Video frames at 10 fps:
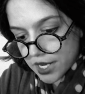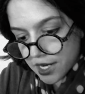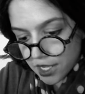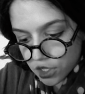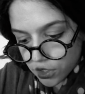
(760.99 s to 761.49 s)
Why
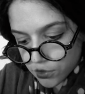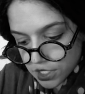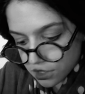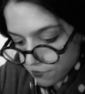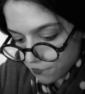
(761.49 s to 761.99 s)
did I close
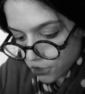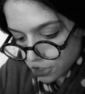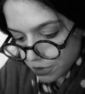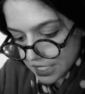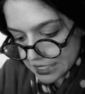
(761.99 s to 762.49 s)
it in the
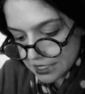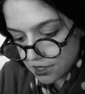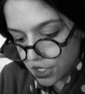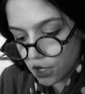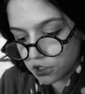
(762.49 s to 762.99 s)
first place?
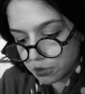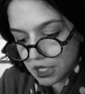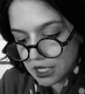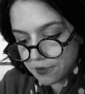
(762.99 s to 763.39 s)
Silly old me.